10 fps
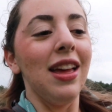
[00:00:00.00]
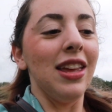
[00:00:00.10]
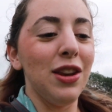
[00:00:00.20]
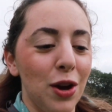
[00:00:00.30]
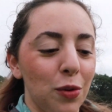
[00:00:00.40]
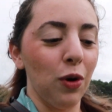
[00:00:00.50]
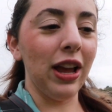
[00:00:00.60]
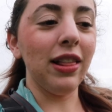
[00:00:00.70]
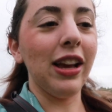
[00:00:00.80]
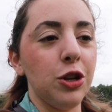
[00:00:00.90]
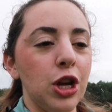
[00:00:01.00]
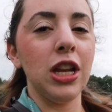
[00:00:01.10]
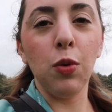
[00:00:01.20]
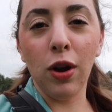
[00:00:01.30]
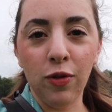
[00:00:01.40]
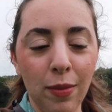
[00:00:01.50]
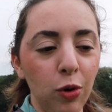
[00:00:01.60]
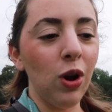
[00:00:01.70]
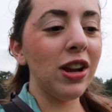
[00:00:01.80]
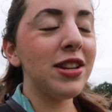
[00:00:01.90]
you know, we're in like January,
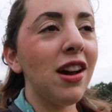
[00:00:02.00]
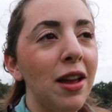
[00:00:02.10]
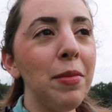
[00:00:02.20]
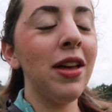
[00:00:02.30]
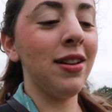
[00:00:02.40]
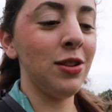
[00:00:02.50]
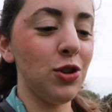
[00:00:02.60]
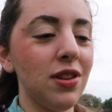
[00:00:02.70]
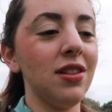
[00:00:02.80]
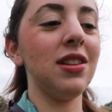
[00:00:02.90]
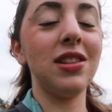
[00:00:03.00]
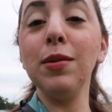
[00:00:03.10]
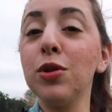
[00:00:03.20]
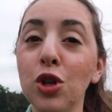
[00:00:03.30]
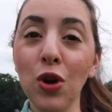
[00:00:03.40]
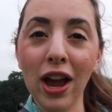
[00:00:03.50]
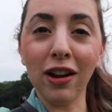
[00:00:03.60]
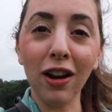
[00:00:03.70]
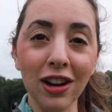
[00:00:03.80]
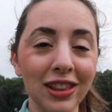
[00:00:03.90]
February time, just because it seems to drag
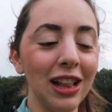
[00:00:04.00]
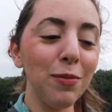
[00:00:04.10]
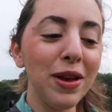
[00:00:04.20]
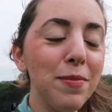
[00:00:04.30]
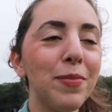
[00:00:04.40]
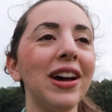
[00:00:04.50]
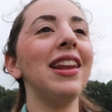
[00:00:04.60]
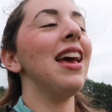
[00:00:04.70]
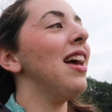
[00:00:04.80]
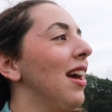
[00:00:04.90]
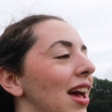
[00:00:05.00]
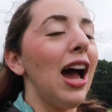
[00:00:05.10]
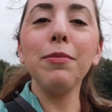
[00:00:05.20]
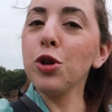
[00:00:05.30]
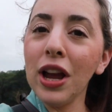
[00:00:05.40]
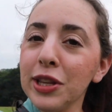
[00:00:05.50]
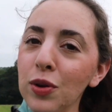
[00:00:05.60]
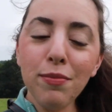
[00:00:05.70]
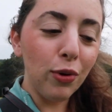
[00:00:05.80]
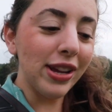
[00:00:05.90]
on a little bit, but I'm trying to
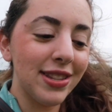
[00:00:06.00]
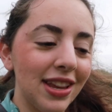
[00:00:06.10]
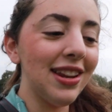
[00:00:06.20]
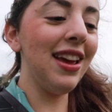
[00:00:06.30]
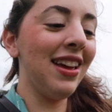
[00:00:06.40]
embrace it.